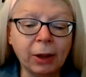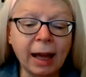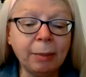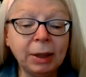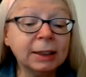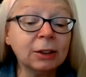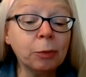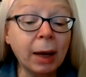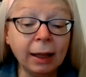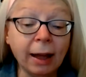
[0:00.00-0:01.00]
the happiness of
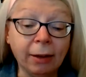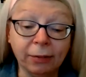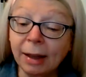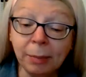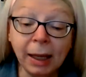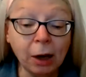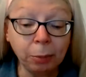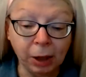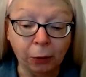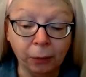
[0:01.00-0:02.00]
my life. Let me help
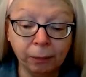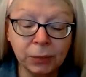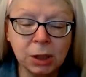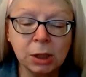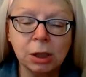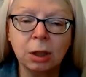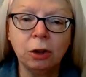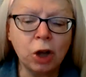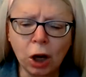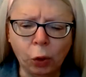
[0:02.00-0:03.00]
you.
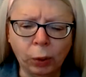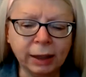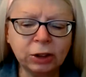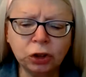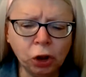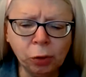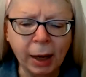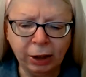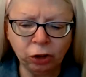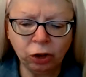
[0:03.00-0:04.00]
No, it's too
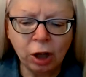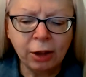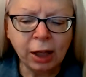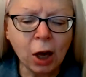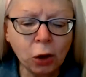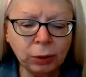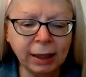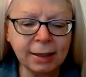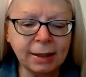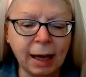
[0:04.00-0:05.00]
much. The only
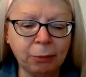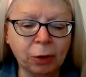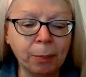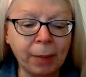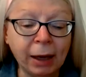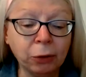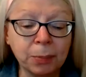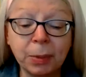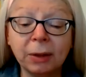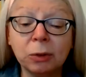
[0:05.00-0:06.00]
escape from
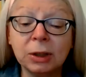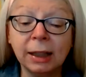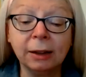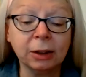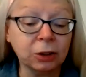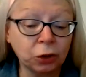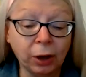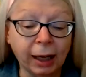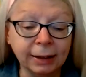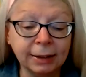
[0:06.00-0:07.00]
bankruptcy and
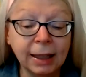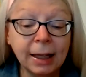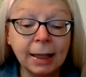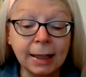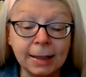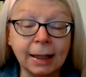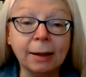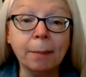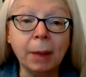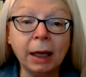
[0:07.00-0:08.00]
disgrace is that the
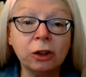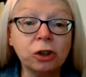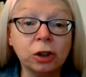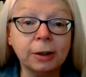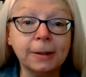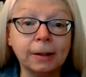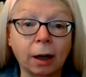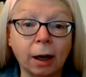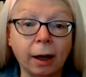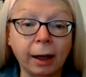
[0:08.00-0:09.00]
man should
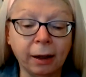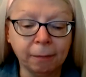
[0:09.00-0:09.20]
die.